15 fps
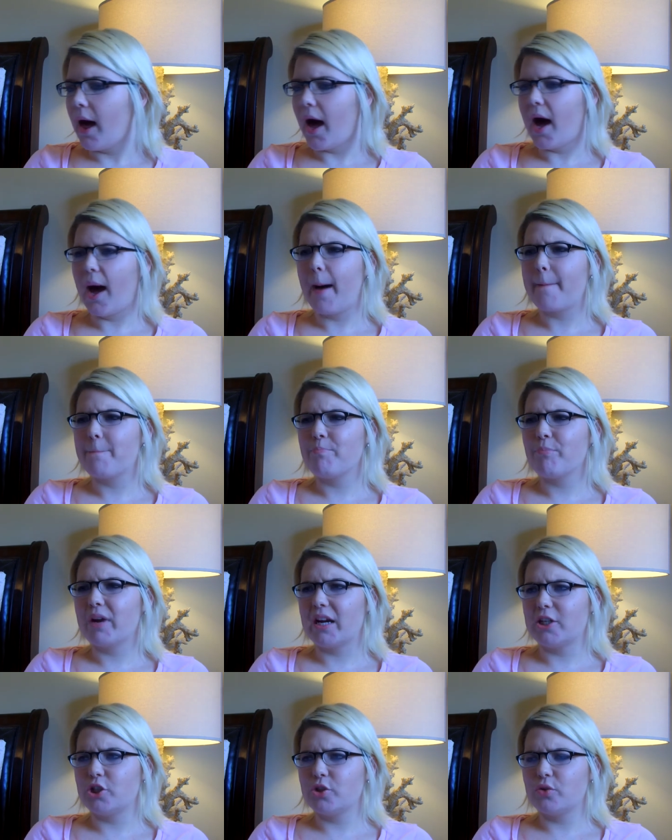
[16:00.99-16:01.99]
um, but
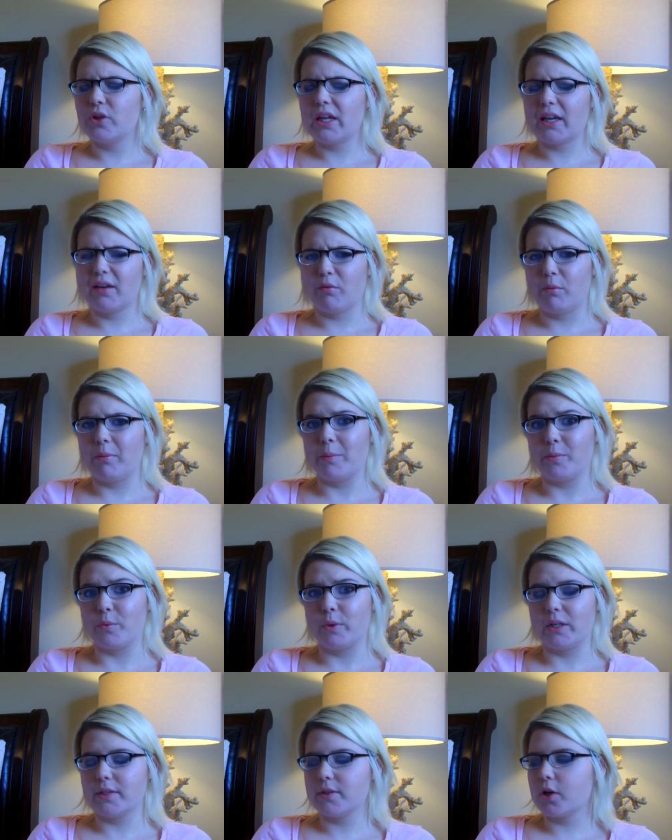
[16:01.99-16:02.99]
I do think I remember
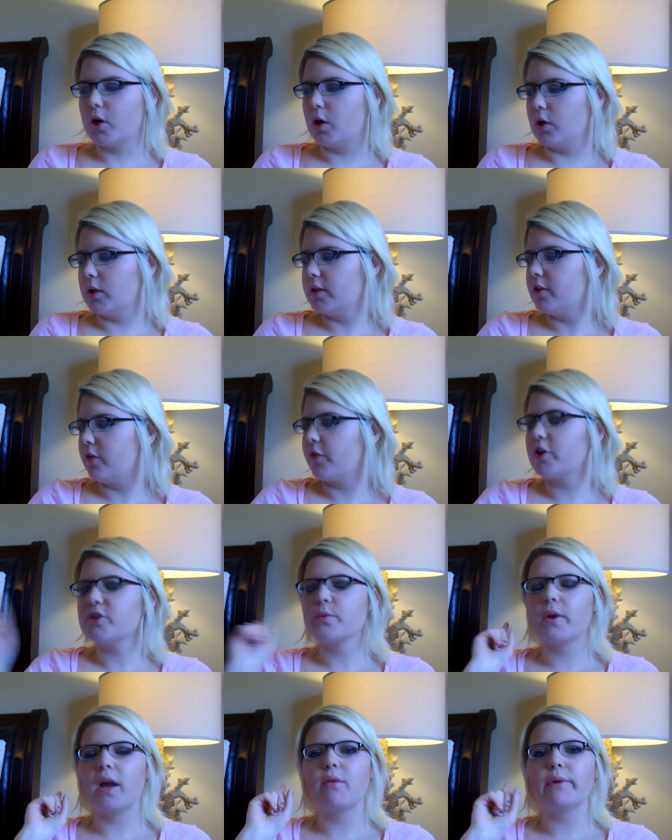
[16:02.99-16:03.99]
what it's called. The
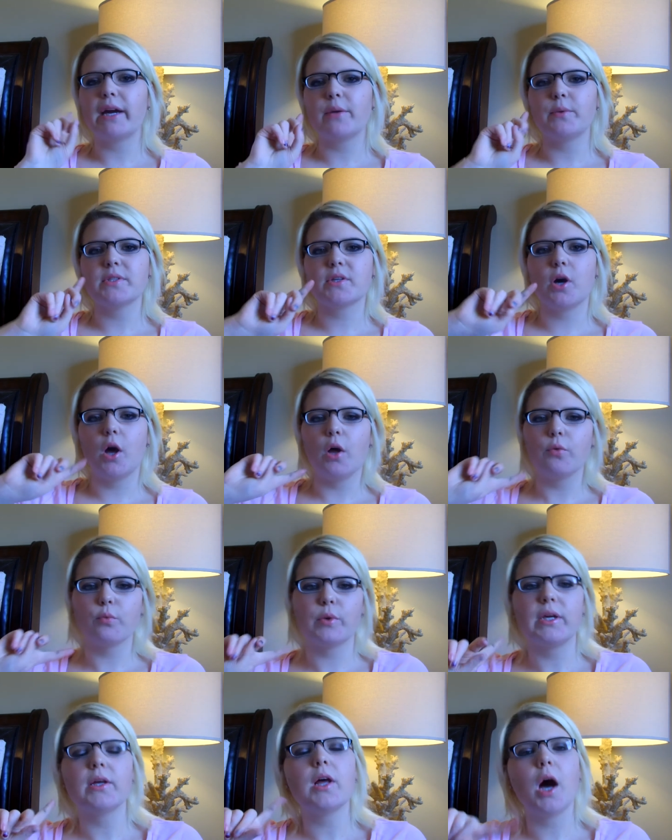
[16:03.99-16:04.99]
first one I read was called
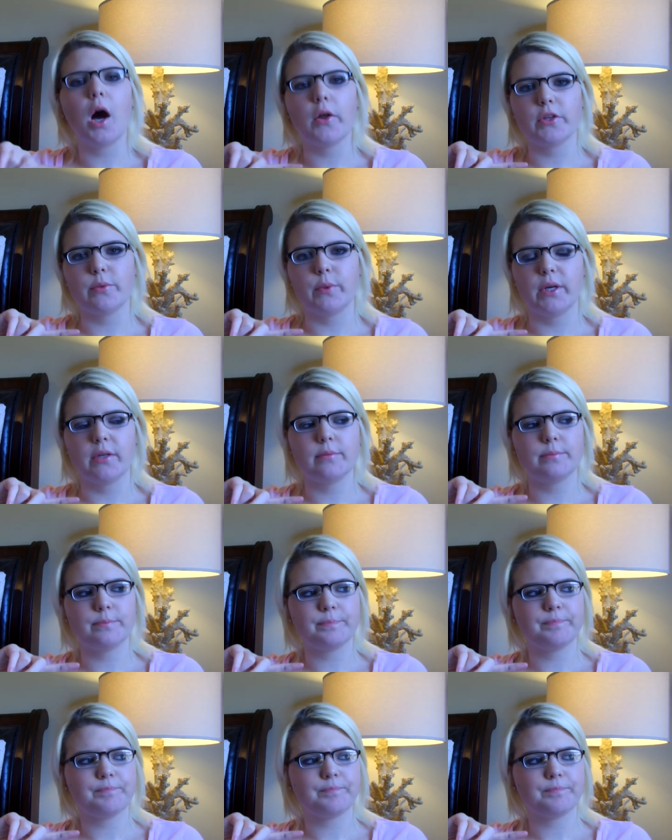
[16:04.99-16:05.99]
Real Hollywood,
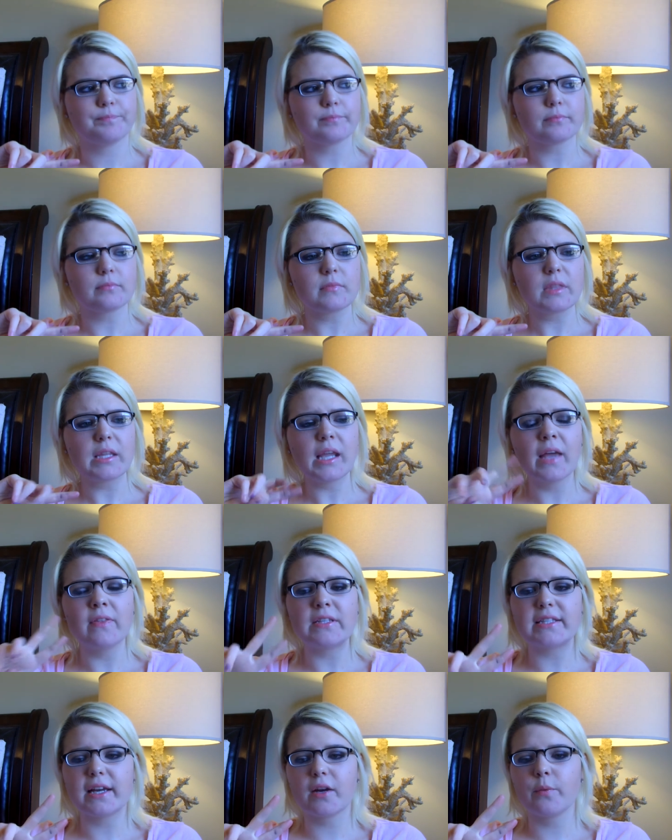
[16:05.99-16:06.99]
and
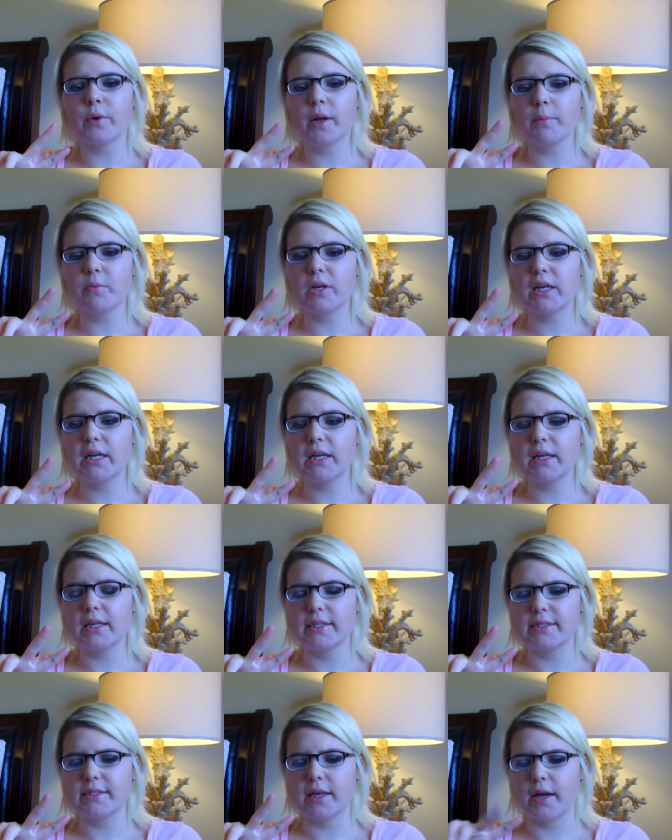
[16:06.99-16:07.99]
the second one I'm reading
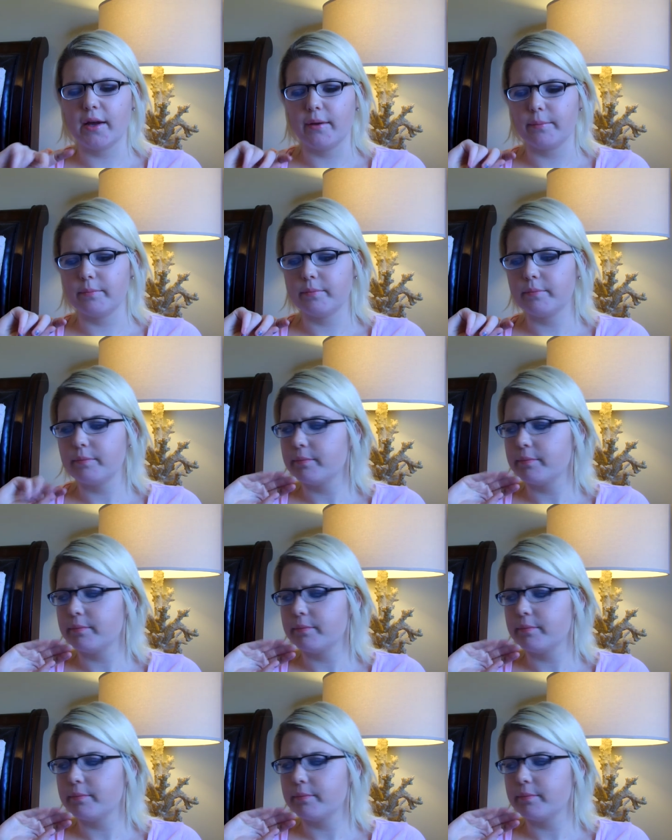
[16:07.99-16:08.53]
is um,